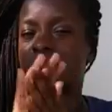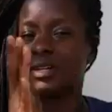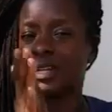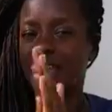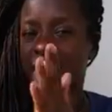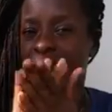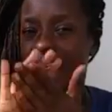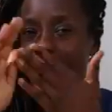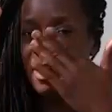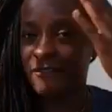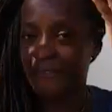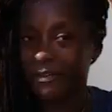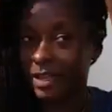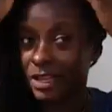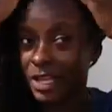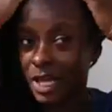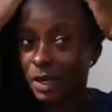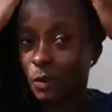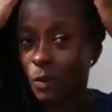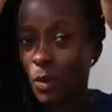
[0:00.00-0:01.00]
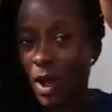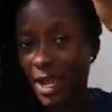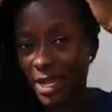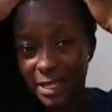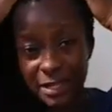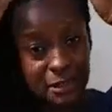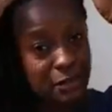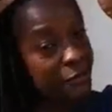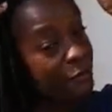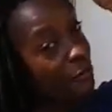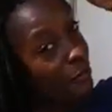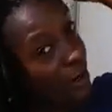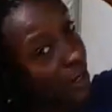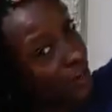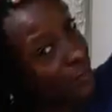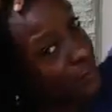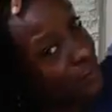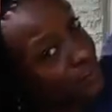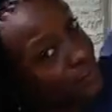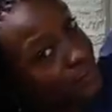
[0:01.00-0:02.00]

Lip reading: you're gonna have a lot of white in the front.